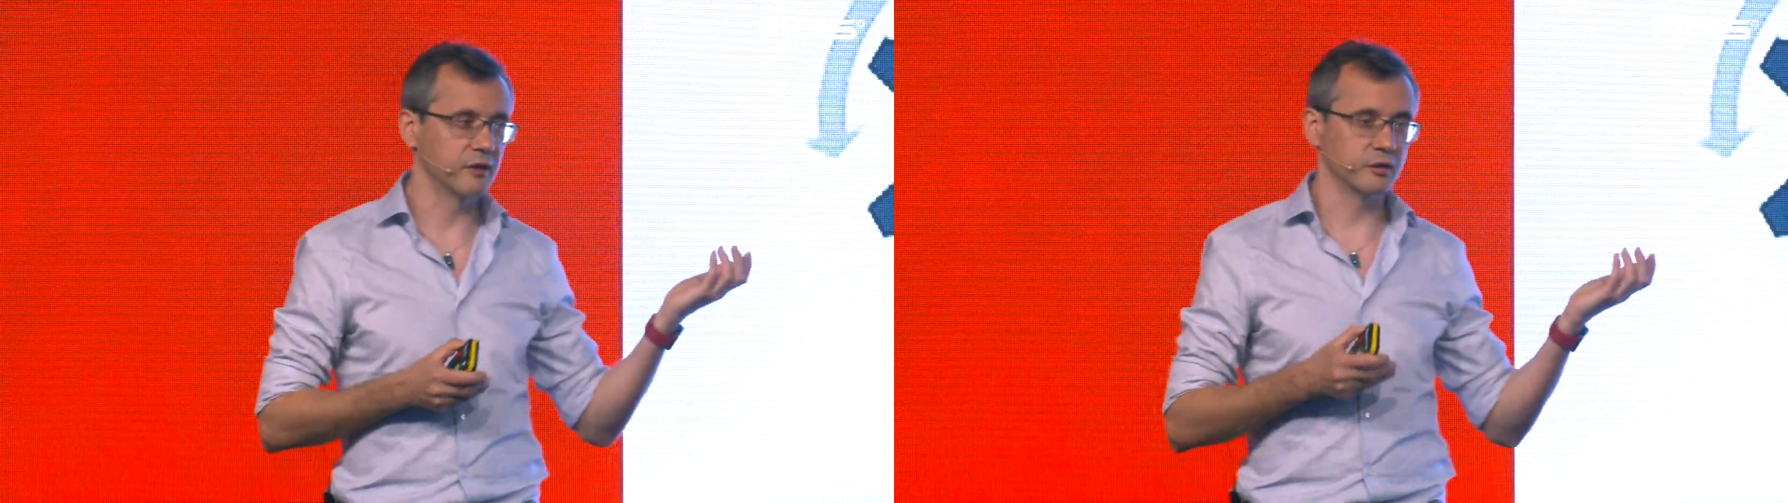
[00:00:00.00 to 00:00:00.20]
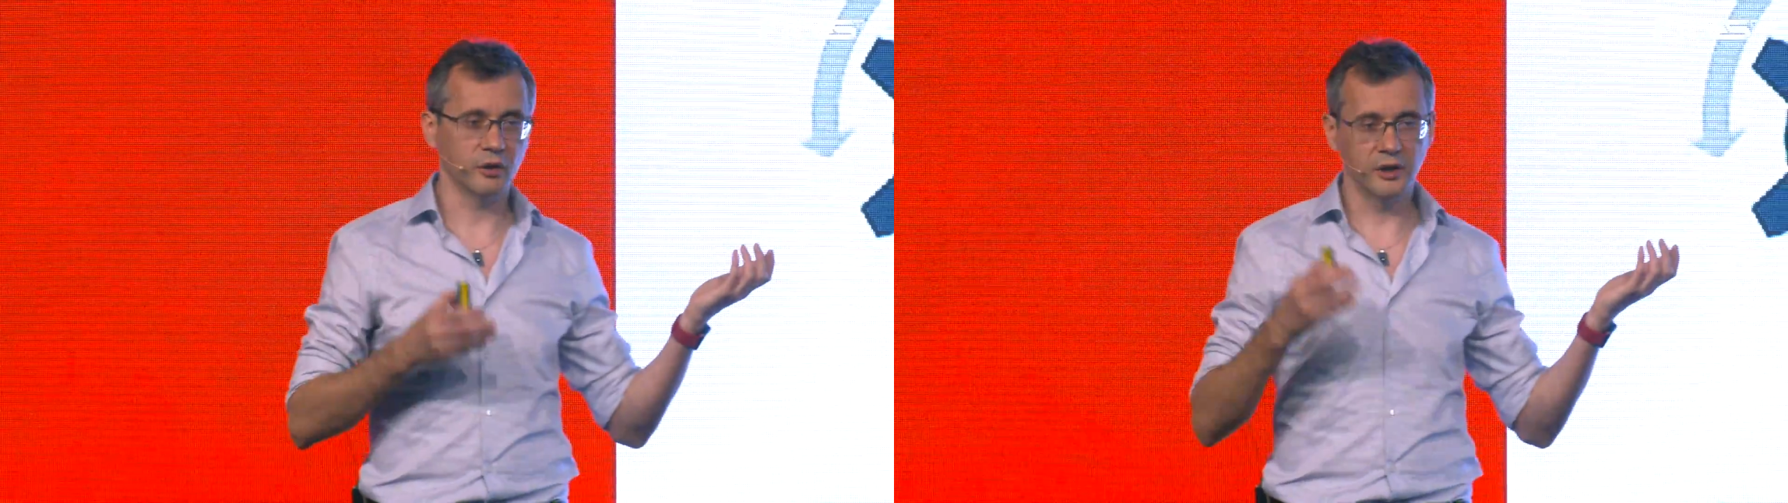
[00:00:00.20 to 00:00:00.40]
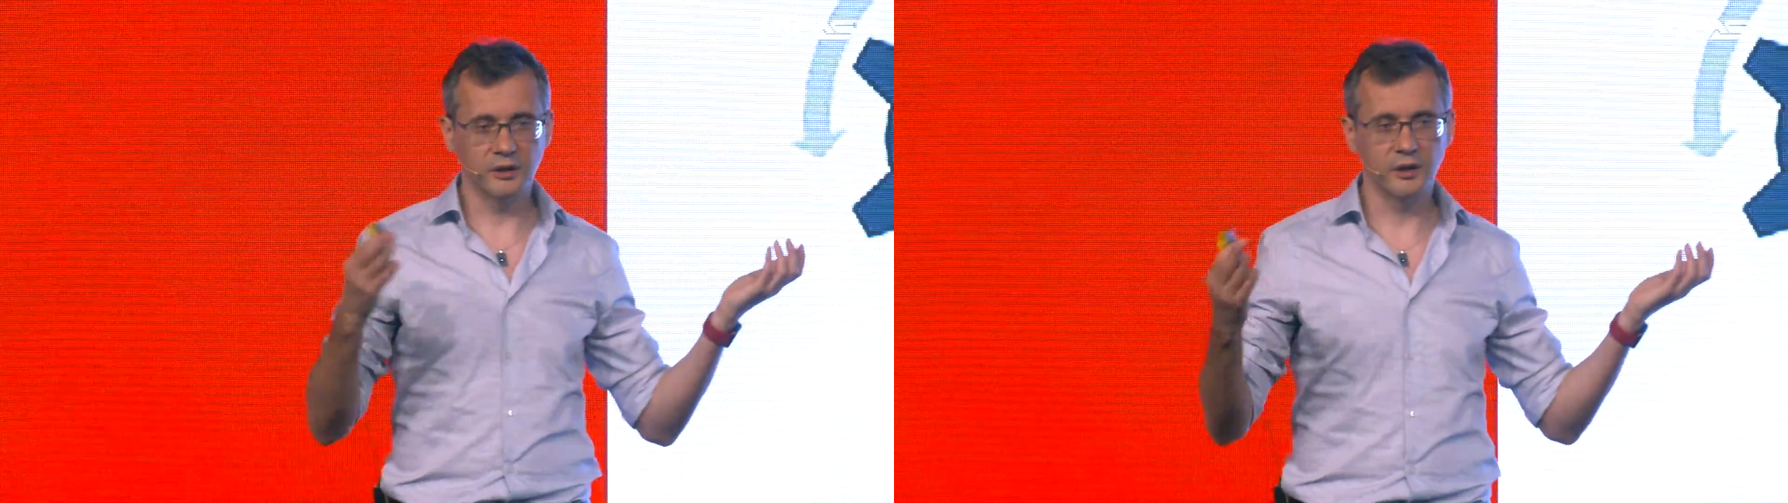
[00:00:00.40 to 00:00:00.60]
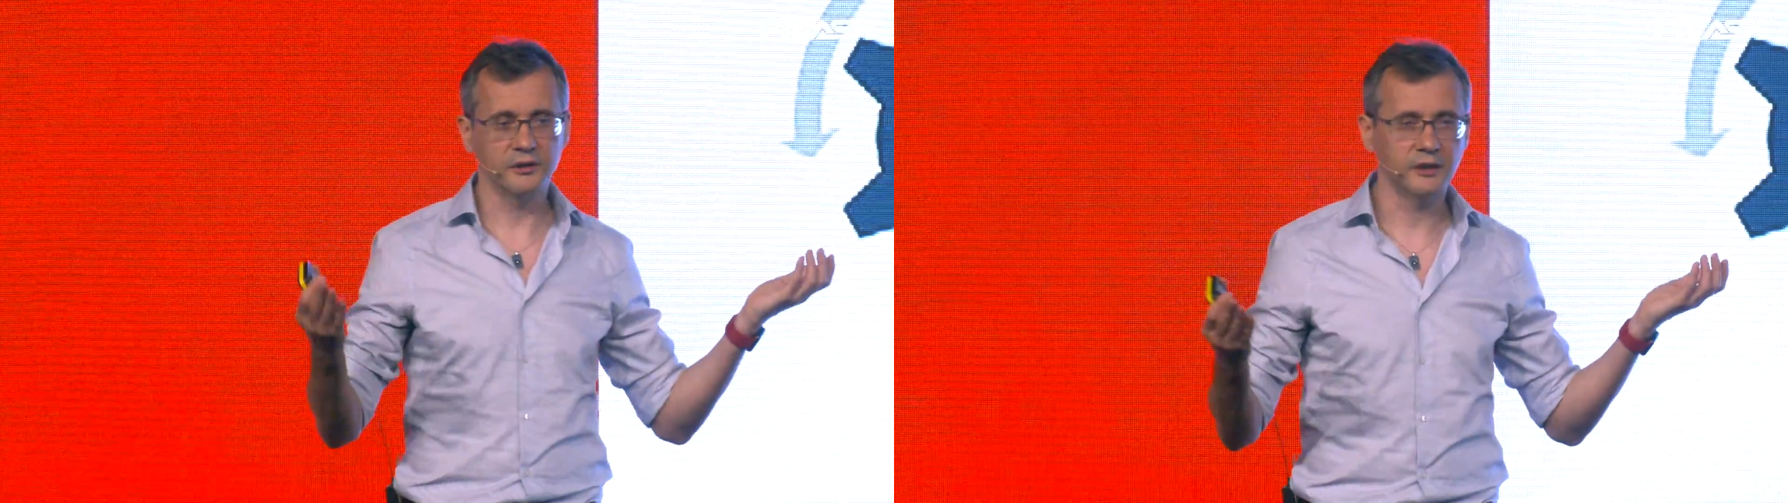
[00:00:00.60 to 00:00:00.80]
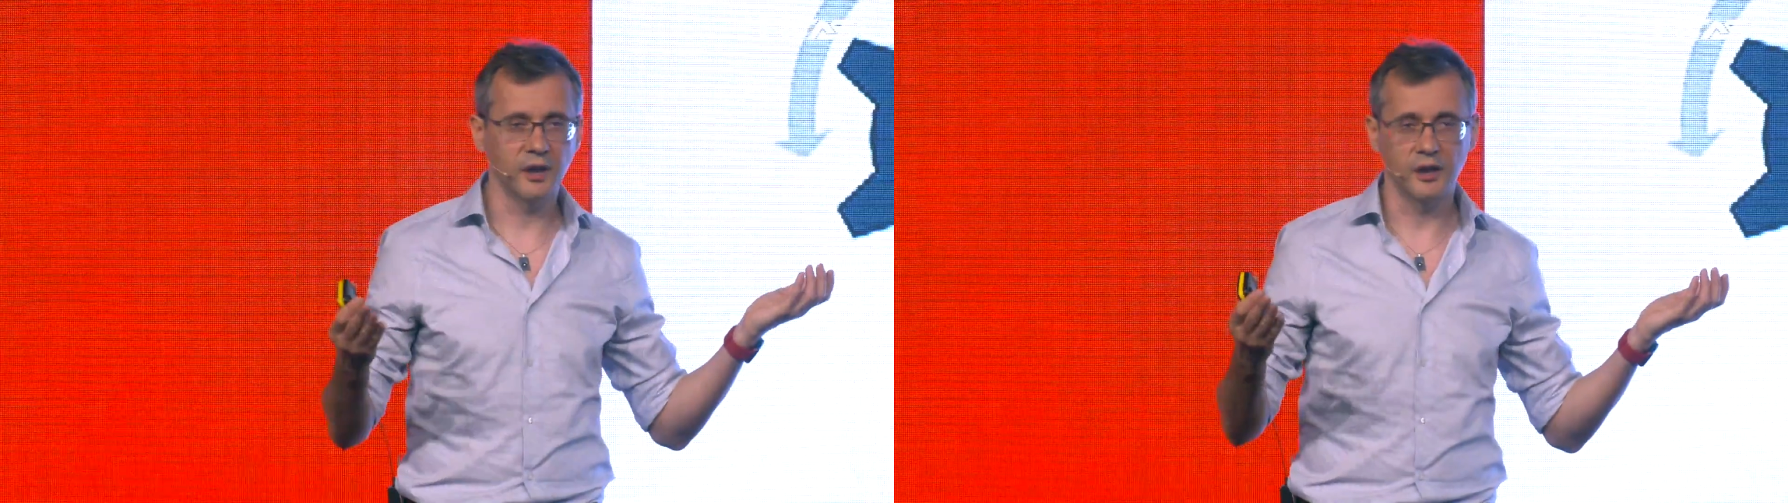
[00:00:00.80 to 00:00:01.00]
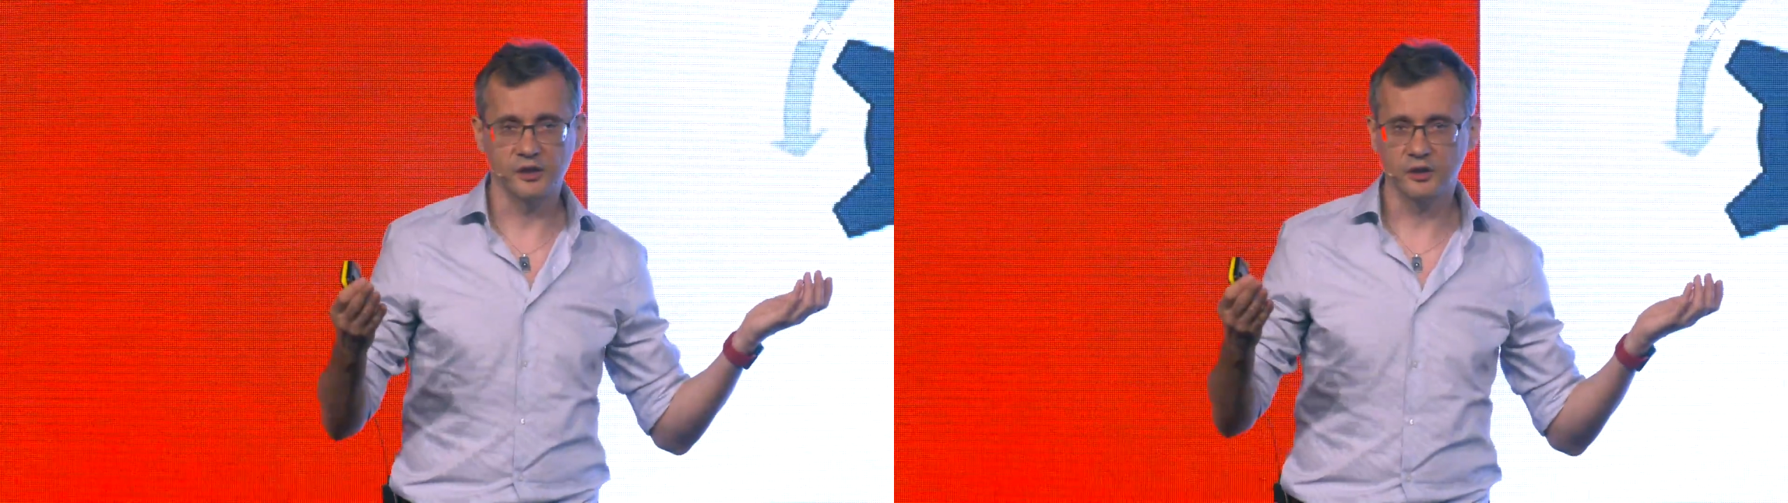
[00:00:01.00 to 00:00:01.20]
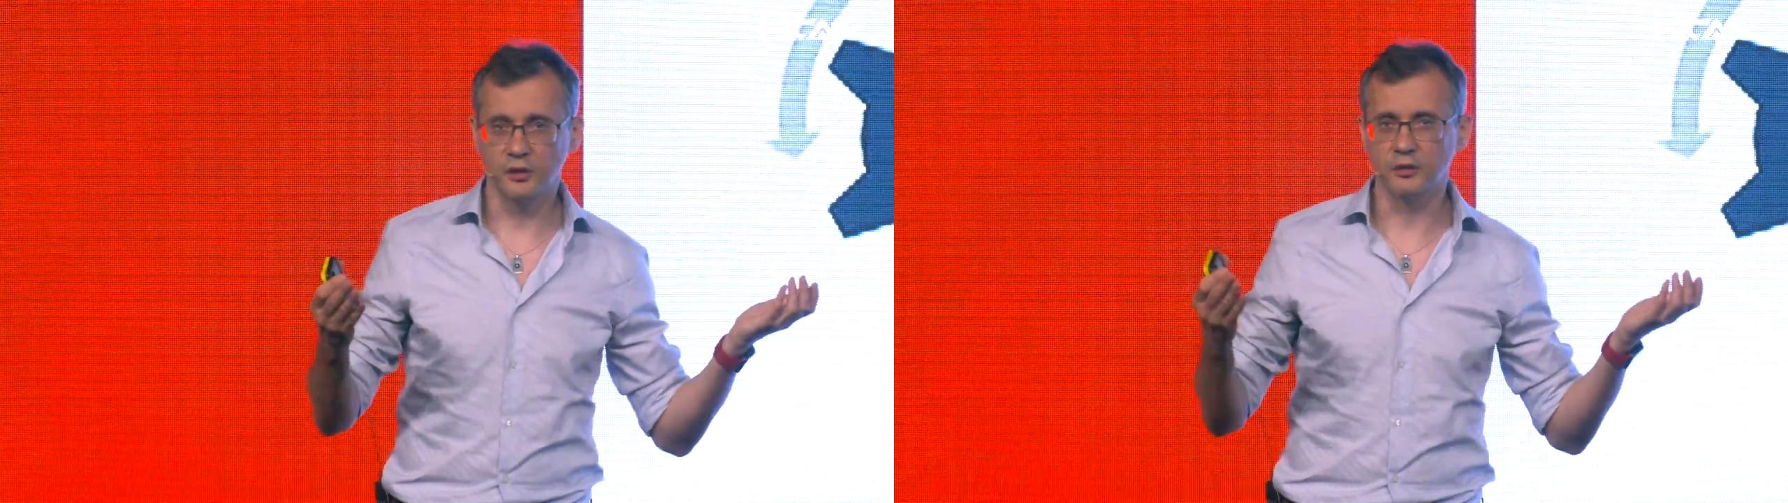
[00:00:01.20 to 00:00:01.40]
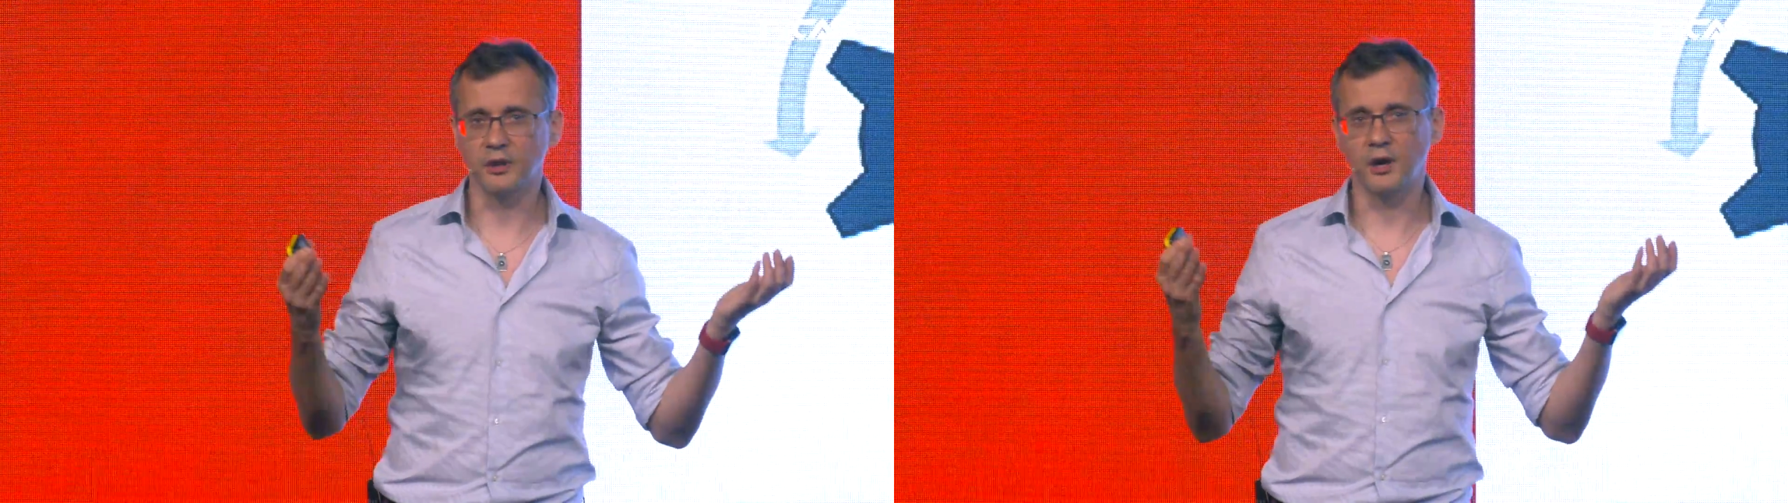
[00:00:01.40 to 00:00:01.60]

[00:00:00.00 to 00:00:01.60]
and tokenized cash on